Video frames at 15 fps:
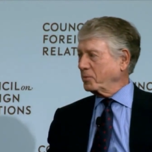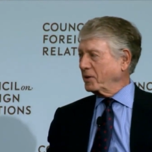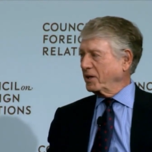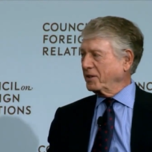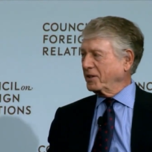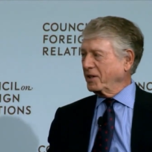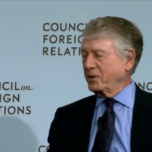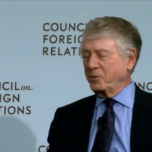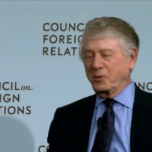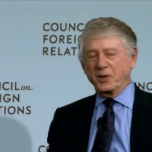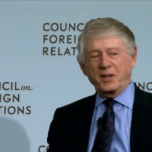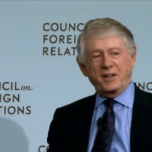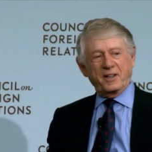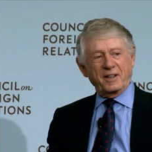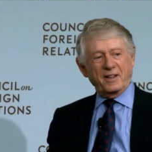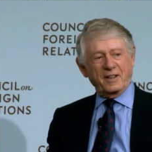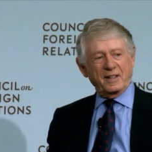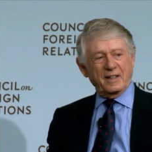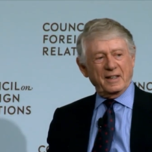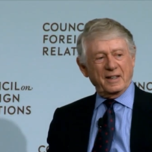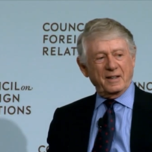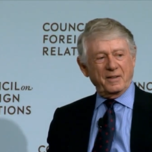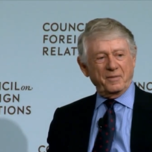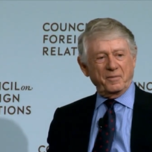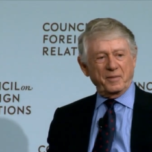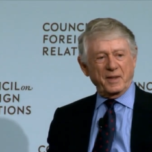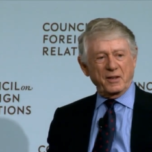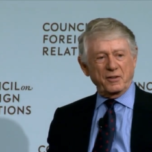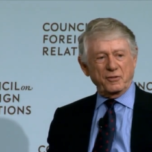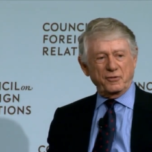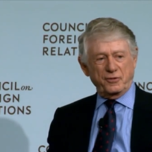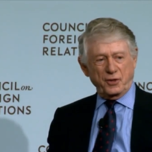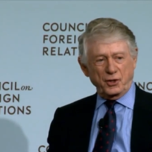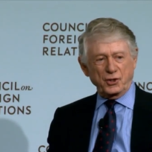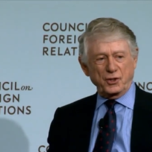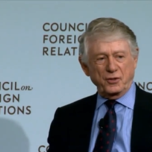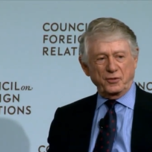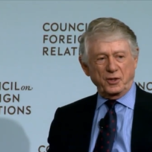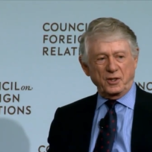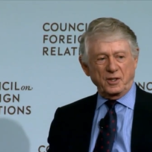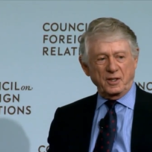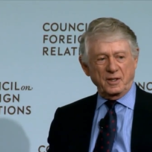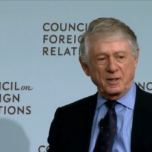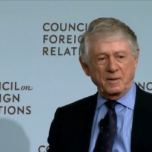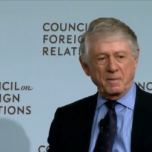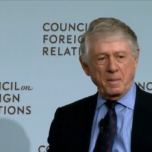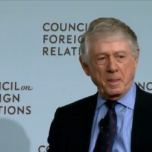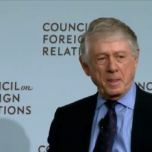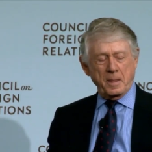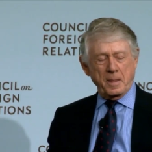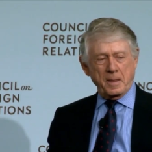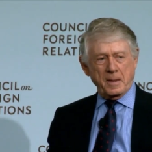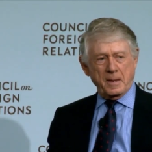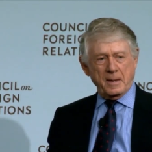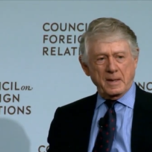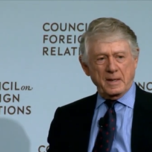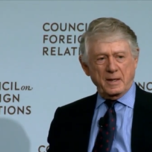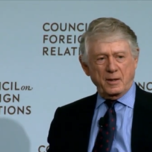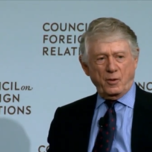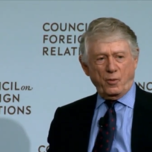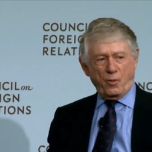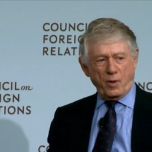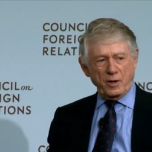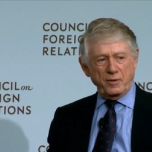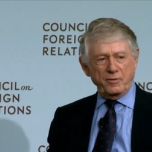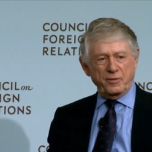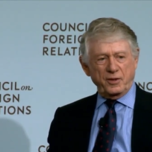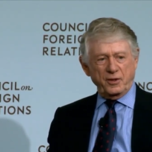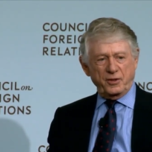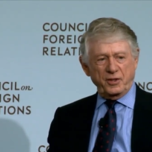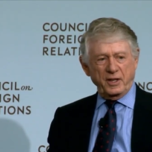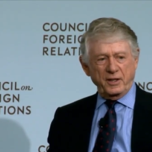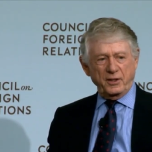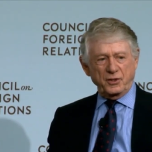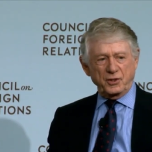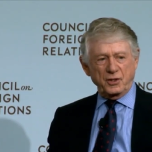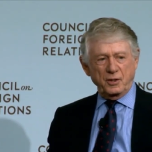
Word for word: about that weekend. Um, first of all, one of the things